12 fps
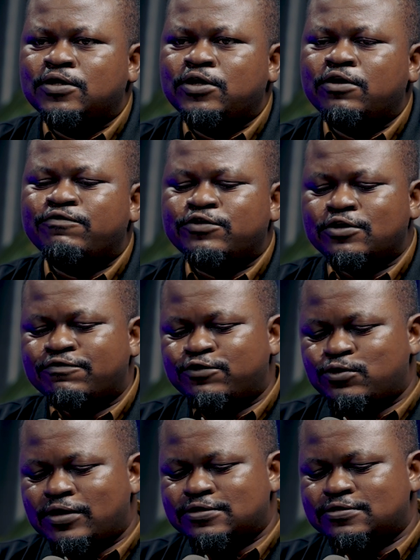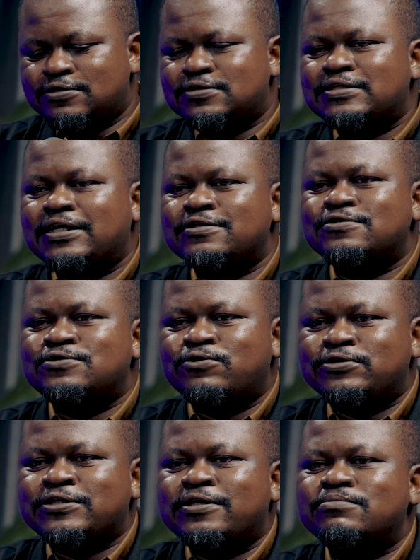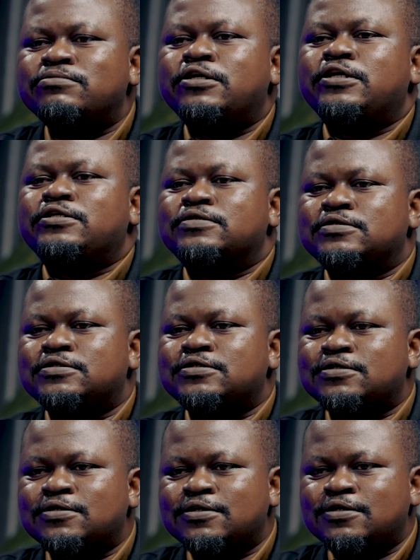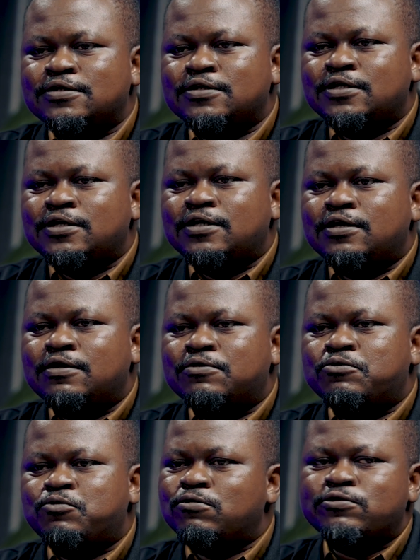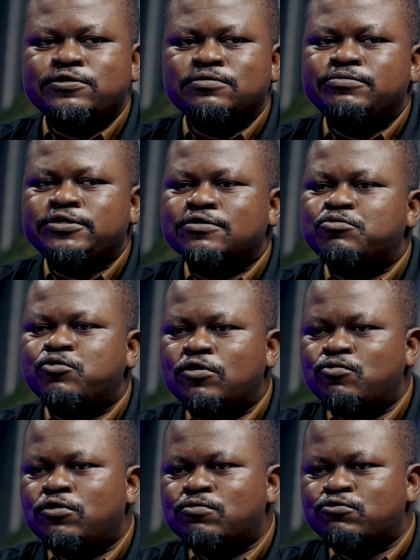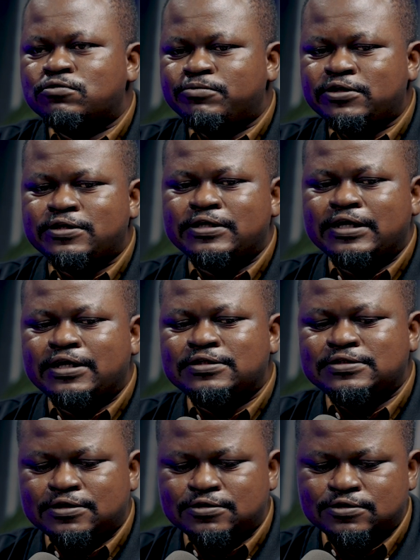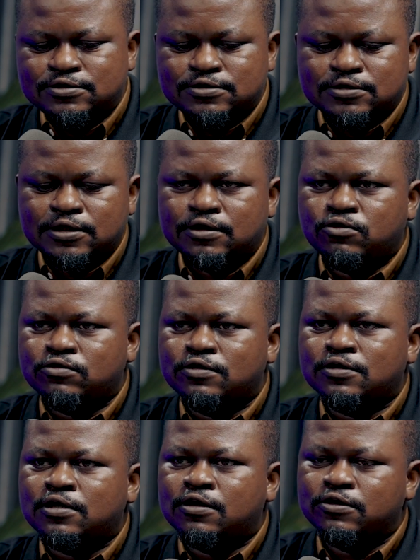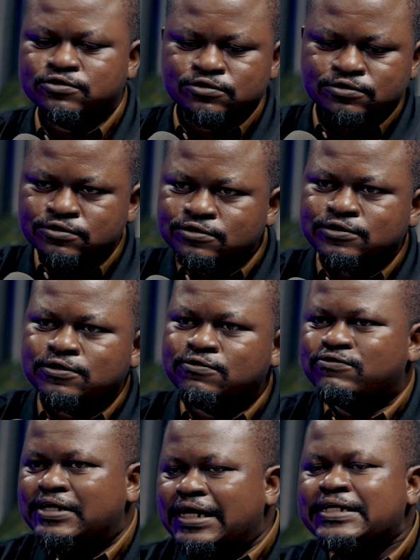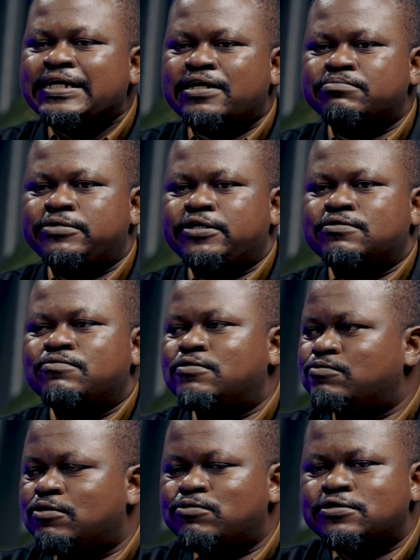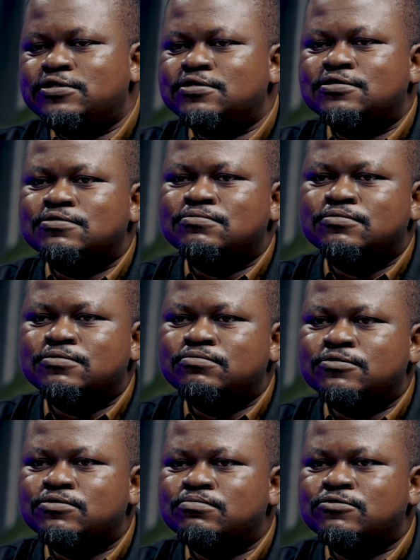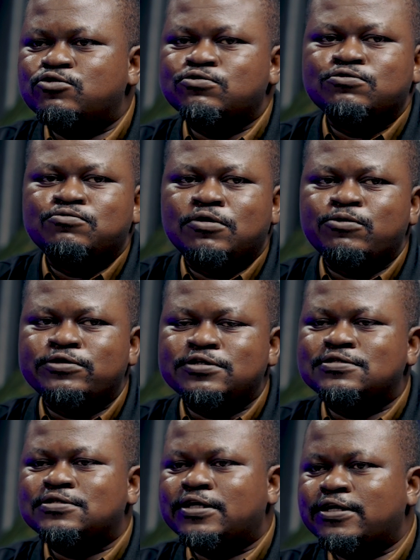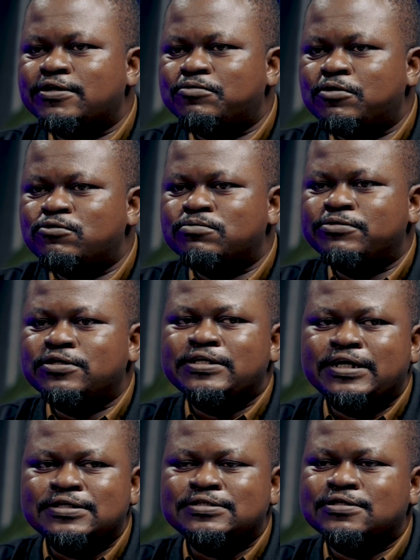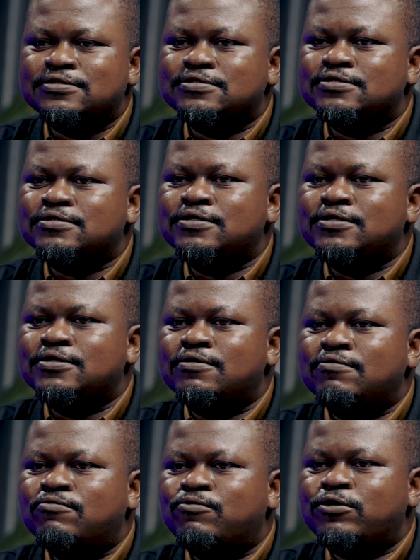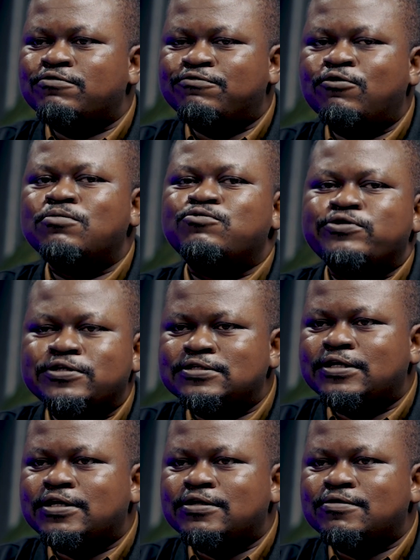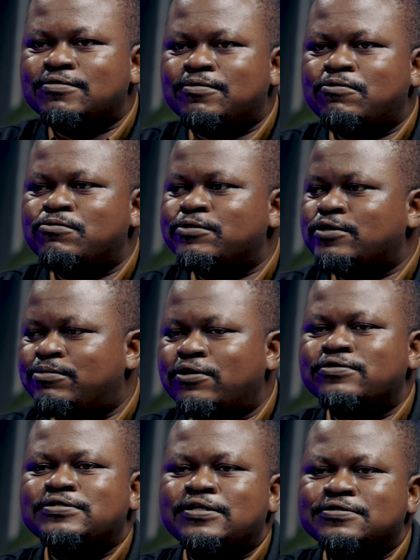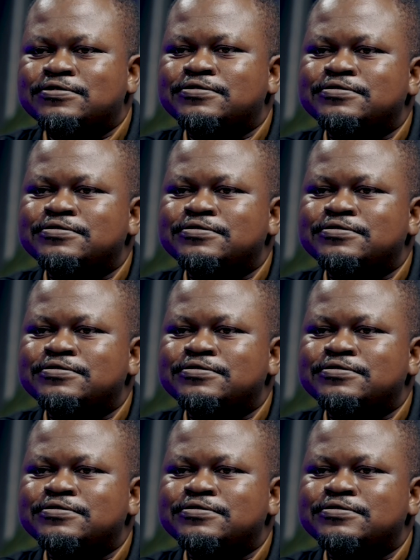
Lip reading: if you had to design such a campaign, what would it be? What would be the essence or the constitution of that campaign? What would it do? What would it say? What would be the essence? What form would it take? What would be the process?